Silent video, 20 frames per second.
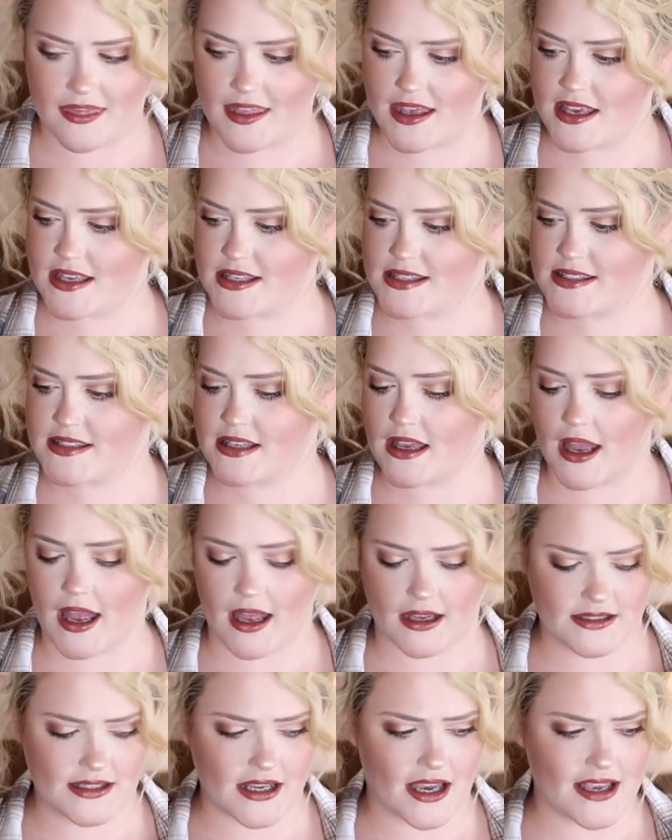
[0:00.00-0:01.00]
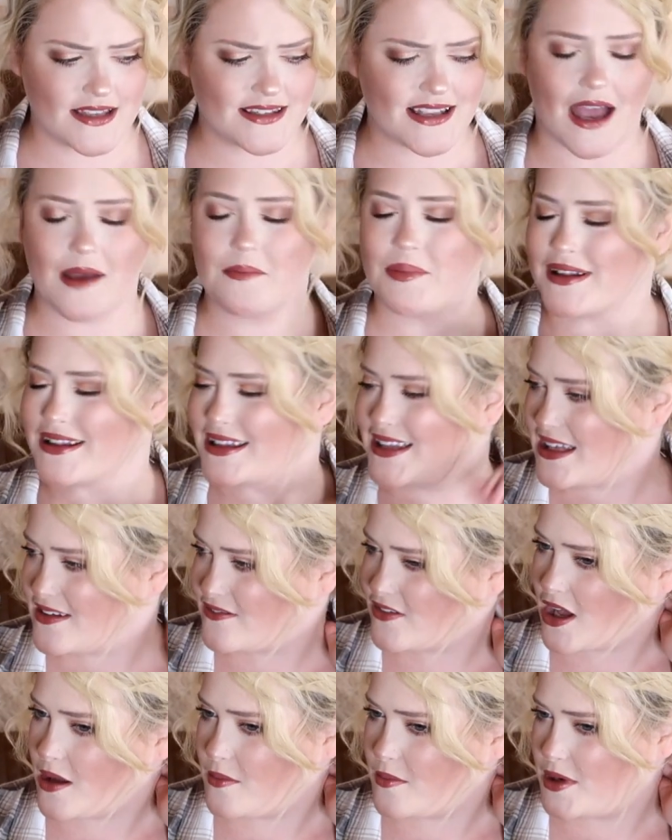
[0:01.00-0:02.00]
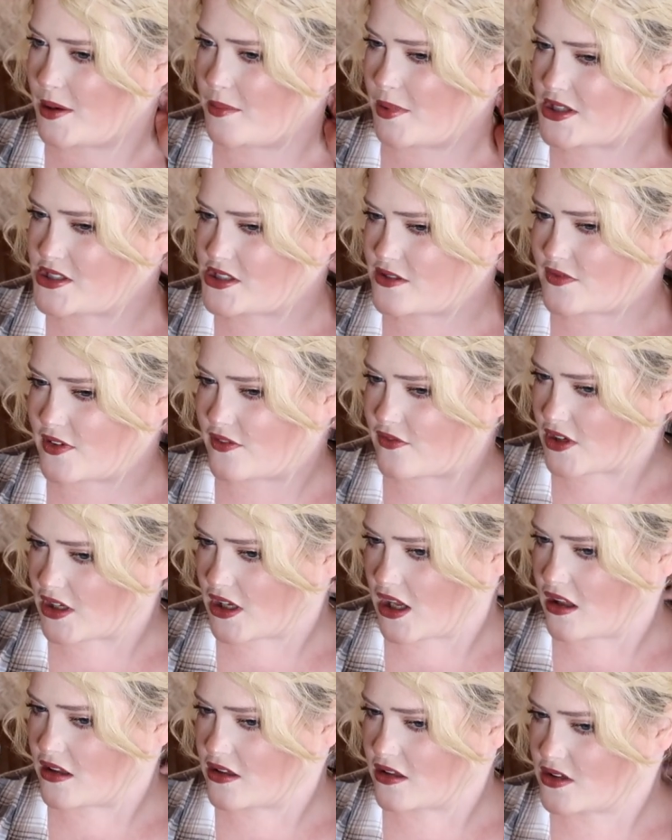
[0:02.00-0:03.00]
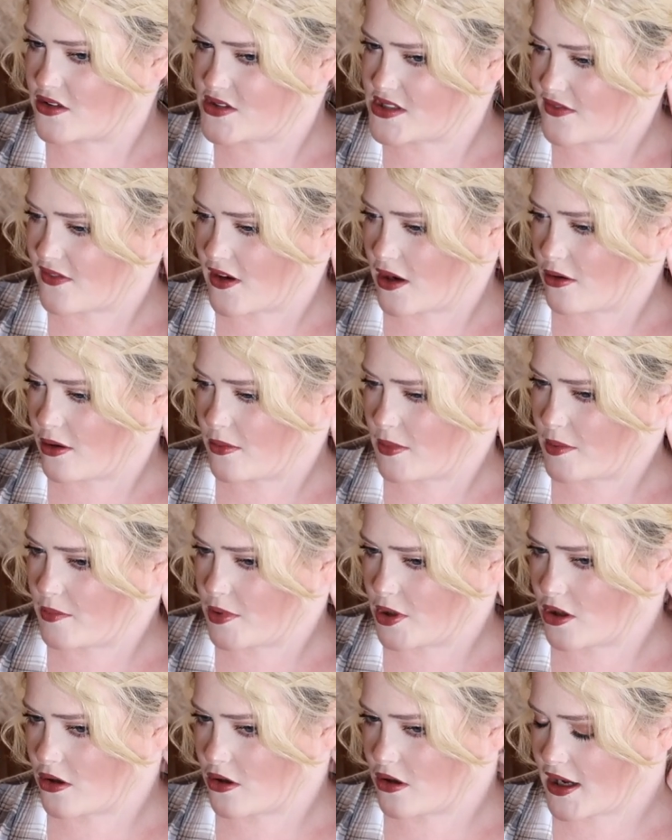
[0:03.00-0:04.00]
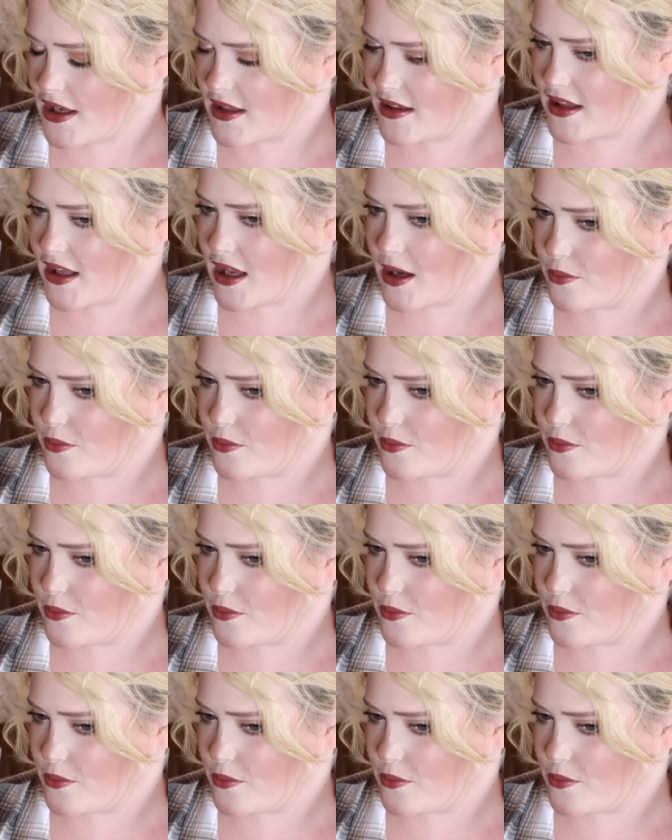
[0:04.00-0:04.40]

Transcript: this does, I believe, come in a bunch of different colors if I remember correctly.